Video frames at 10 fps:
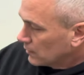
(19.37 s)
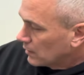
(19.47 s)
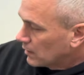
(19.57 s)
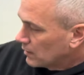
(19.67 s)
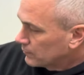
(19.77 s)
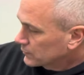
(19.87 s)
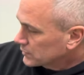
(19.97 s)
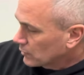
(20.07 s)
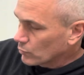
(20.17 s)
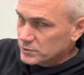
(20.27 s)
because
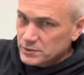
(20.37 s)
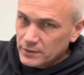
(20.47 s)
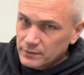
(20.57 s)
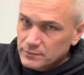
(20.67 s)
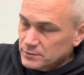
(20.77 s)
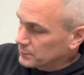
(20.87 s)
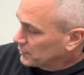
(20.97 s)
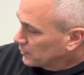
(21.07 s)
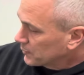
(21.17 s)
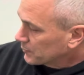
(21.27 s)
I'm going to stick some
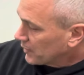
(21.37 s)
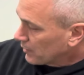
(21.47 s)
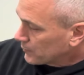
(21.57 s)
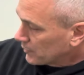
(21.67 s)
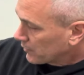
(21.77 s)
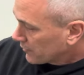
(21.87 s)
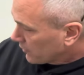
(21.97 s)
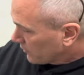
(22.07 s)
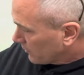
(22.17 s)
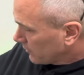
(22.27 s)
aluminum tape under the
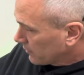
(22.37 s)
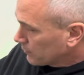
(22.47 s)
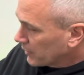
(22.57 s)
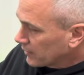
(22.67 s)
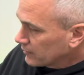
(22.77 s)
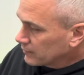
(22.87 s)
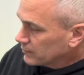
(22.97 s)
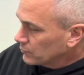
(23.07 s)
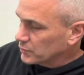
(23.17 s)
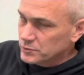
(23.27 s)
hood and the bed,
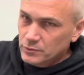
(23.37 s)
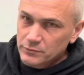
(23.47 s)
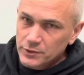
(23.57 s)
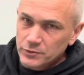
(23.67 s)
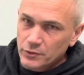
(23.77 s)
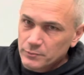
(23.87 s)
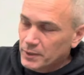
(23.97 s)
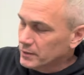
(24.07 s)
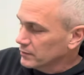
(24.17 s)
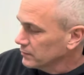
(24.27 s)
and we're just going to Velcro the
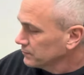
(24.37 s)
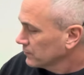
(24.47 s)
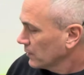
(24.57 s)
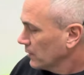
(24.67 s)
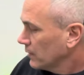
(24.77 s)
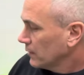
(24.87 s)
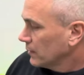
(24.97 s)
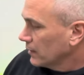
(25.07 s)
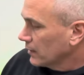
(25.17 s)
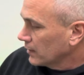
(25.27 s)
body on.
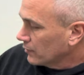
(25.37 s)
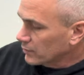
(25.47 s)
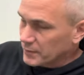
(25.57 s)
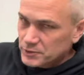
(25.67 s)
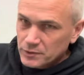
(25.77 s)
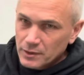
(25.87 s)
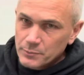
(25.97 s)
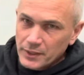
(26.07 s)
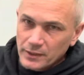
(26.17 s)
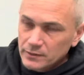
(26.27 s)
And I want to make sure that
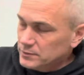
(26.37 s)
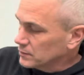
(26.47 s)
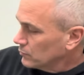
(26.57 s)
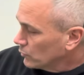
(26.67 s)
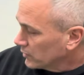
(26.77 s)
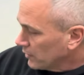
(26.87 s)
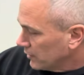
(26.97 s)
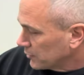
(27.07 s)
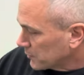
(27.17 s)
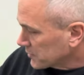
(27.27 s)
paint is
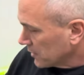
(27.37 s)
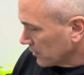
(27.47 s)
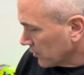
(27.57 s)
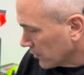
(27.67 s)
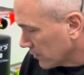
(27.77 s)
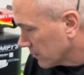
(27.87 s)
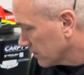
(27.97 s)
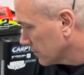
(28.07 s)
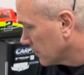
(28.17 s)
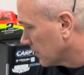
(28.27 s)
100% cured.
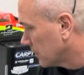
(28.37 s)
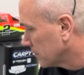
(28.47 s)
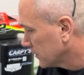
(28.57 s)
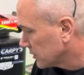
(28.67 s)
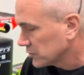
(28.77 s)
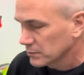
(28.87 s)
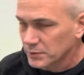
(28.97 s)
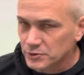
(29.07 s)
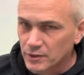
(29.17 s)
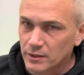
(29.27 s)
It should
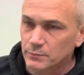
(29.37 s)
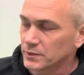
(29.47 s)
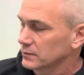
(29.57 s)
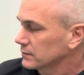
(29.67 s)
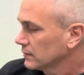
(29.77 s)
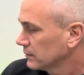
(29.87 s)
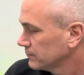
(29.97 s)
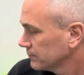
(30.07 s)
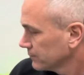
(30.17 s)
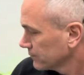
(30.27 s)
be dry, but
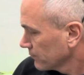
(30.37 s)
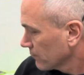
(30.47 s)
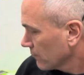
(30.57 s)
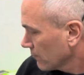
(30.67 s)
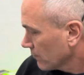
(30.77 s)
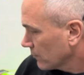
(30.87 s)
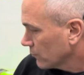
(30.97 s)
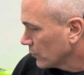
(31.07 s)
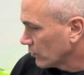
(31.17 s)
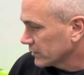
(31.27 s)

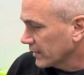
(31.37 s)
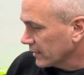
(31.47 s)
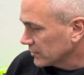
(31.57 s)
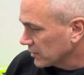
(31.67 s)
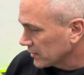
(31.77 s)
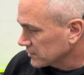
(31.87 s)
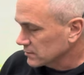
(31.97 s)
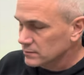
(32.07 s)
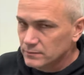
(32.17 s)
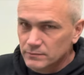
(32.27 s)
we don't want to take any
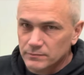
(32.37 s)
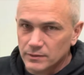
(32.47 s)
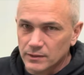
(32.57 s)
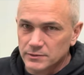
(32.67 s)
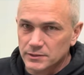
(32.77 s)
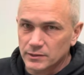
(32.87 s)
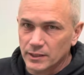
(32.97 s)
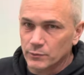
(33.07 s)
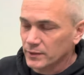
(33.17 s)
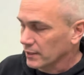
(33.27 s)
chances. Seeing
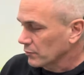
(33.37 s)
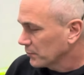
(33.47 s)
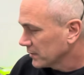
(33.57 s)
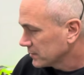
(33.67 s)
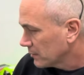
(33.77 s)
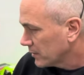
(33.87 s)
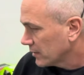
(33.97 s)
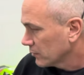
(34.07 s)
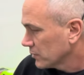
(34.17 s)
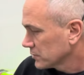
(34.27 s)
how we can't replace that
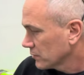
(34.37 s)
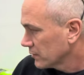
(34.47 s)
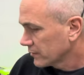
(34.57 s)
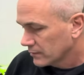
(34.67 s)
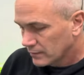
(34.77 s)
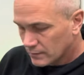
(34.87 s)
body whatsoever.